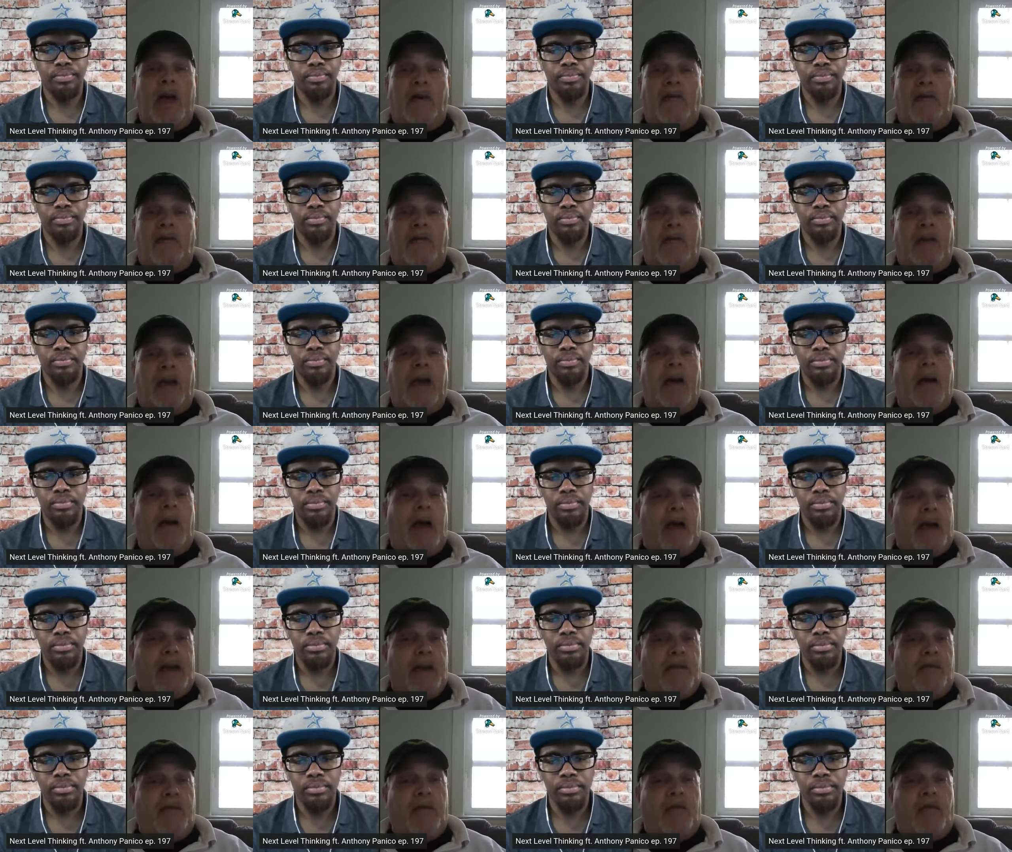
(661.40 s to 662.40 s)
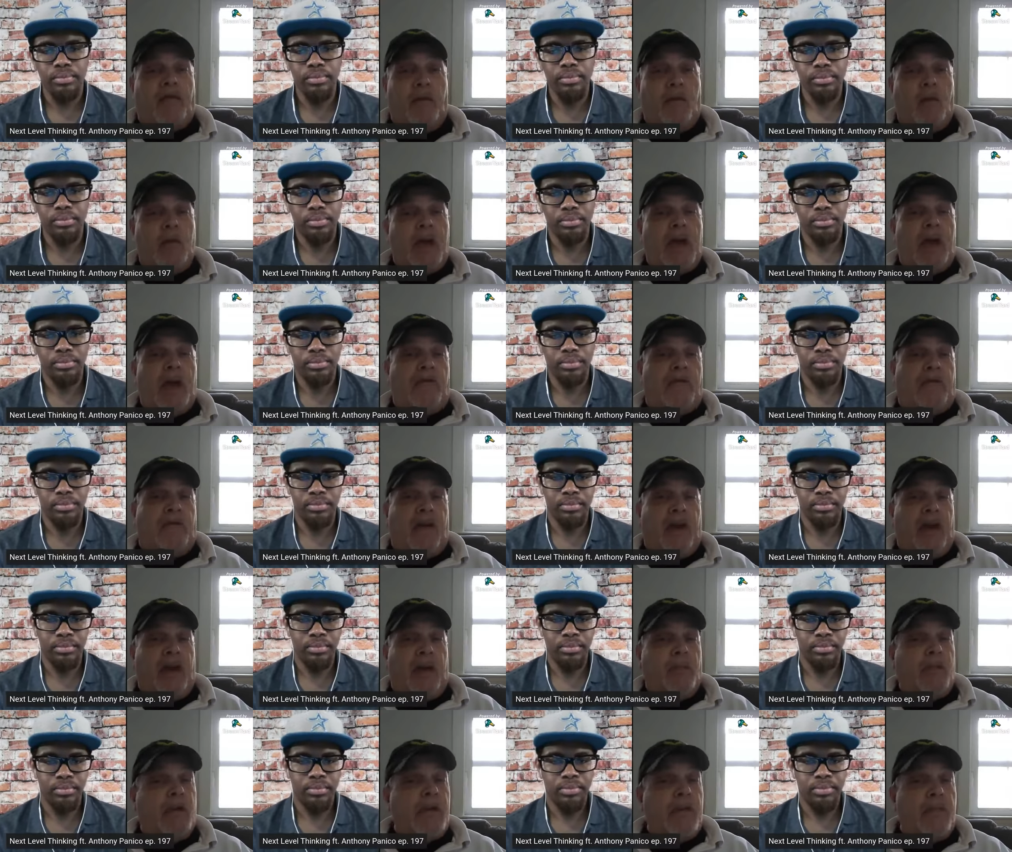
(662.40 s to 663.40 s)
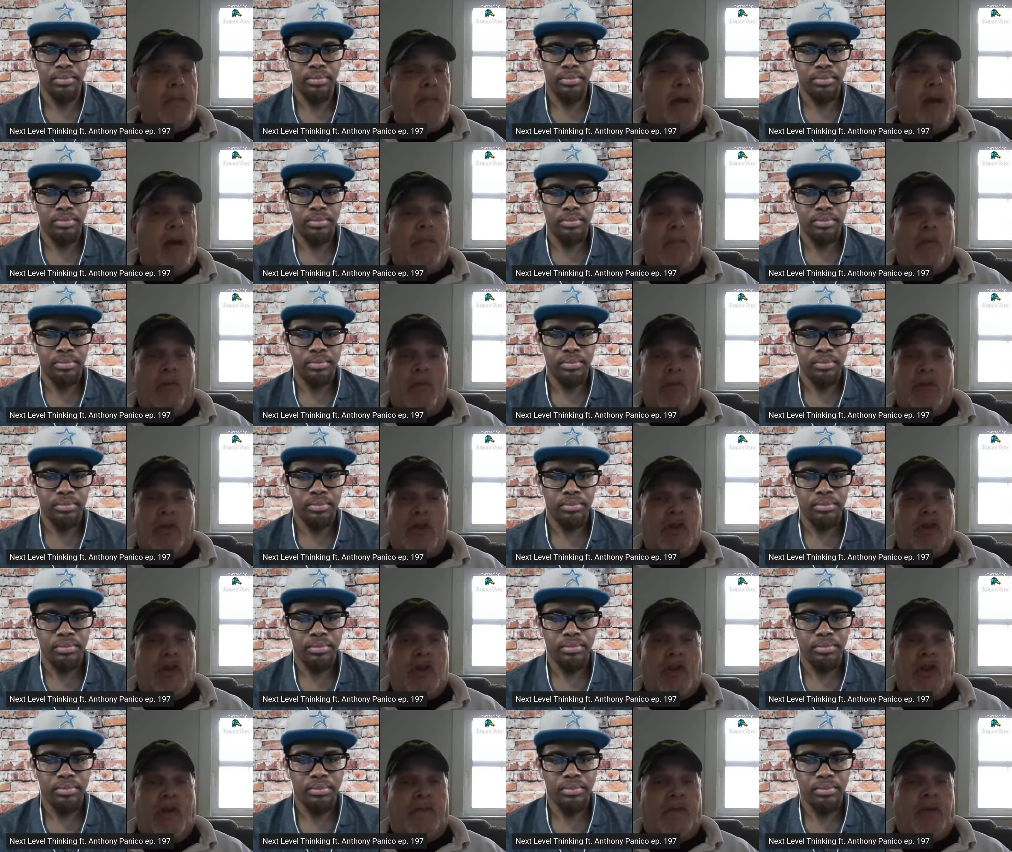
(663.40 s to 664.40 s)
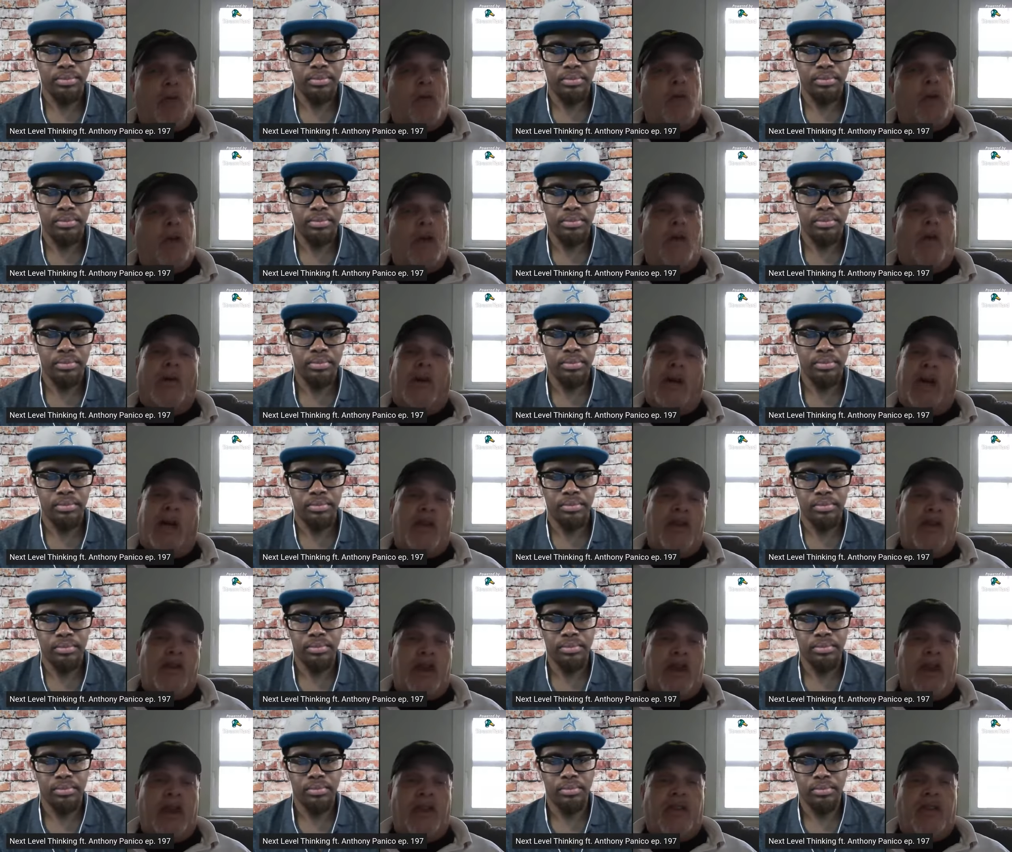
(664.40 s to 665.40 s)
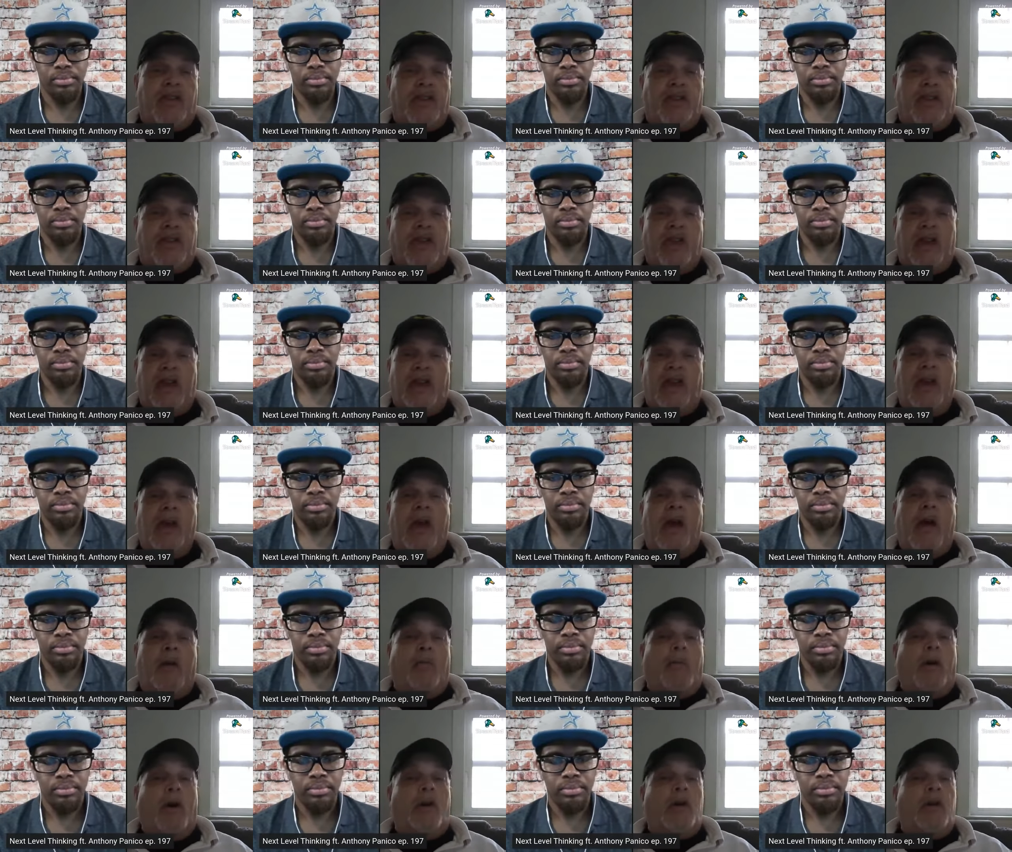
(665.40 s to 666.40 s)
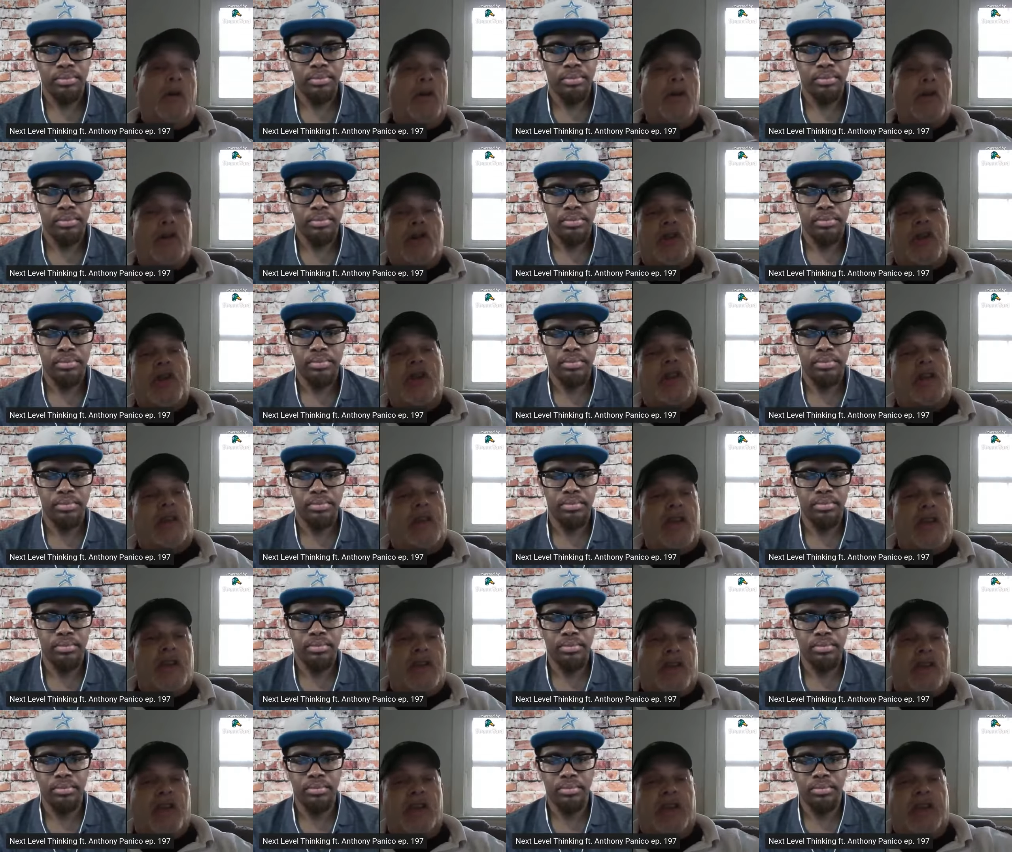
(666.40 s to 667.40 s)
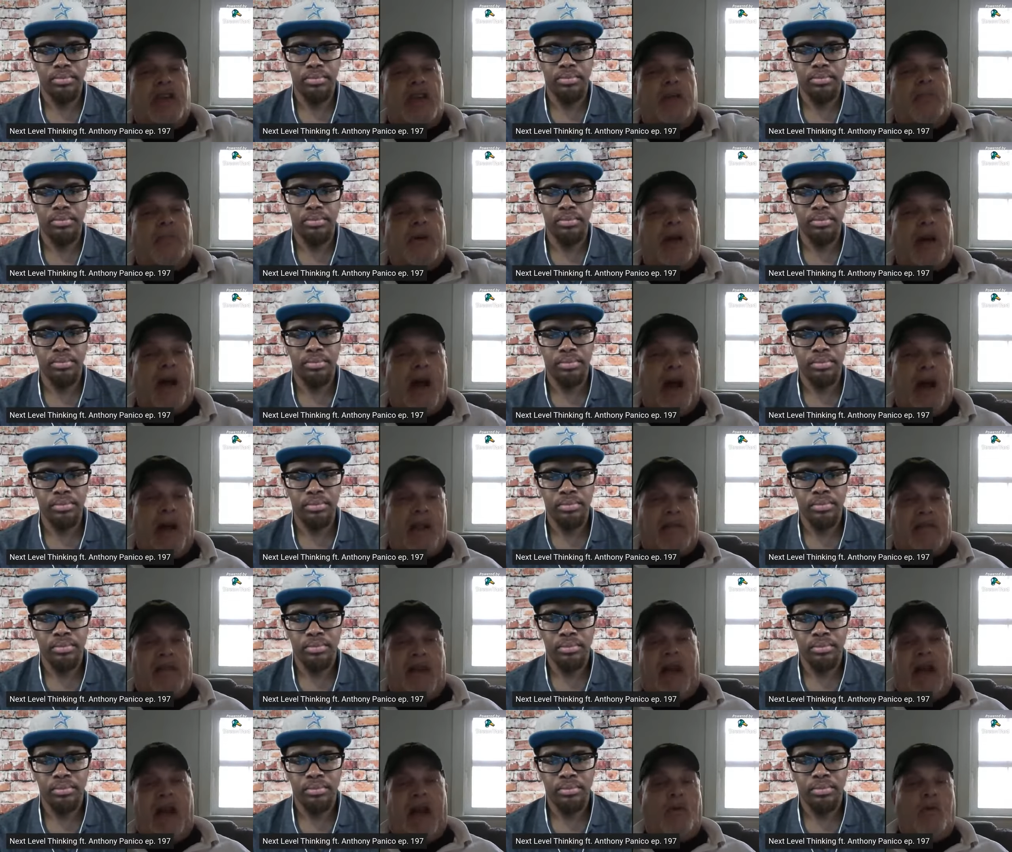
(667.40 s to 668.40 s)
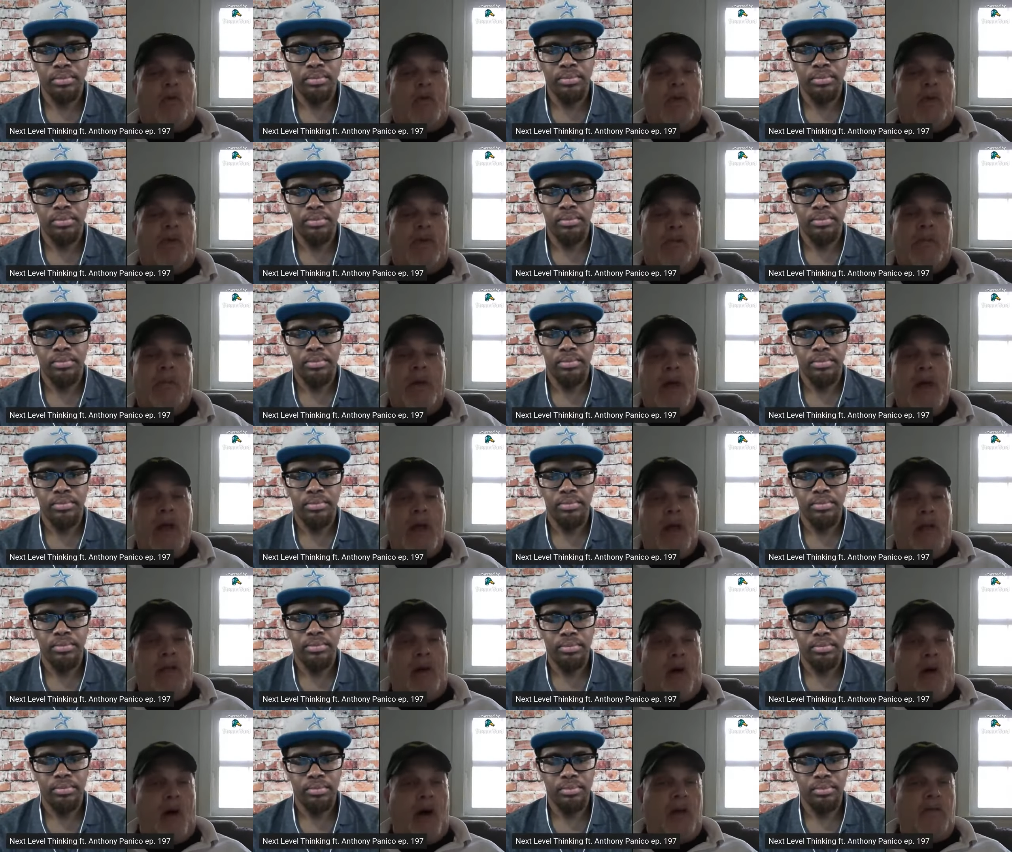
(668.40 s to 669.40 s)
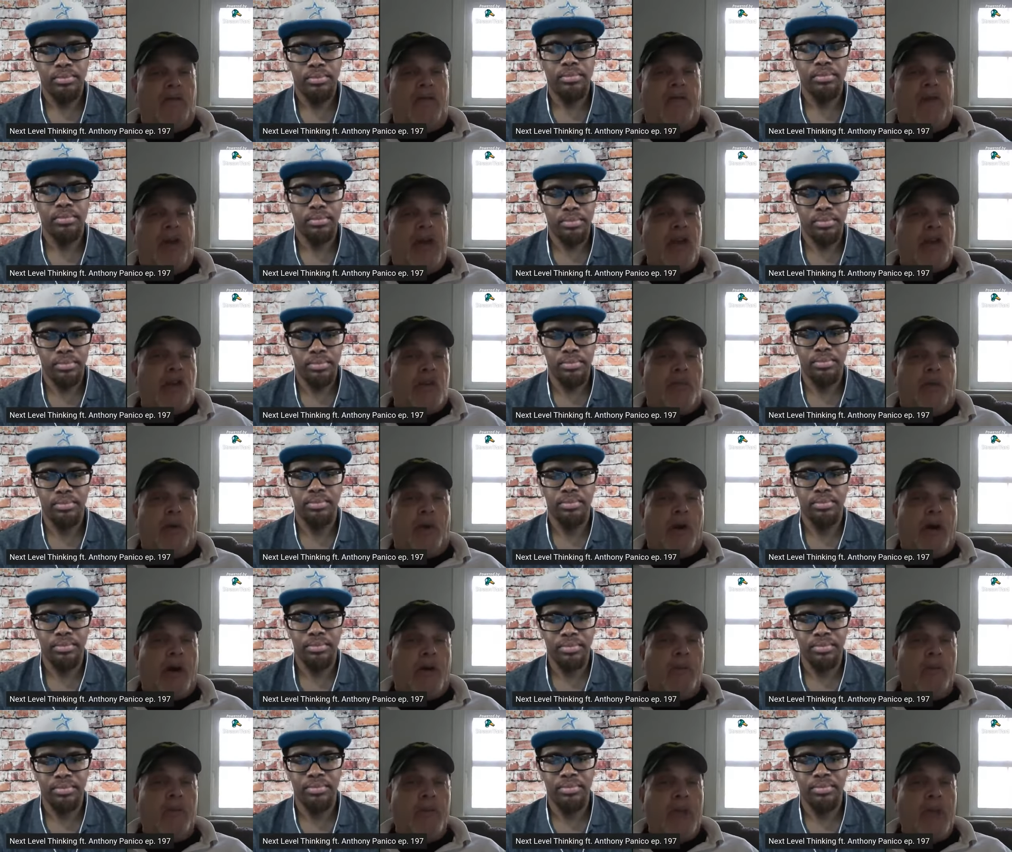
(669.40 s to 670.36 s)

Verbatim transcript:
Speaker 1: have fam- I give you we have family members and stuff that we don't get a chance to see, but she at least can keep in contact with them on Facebook.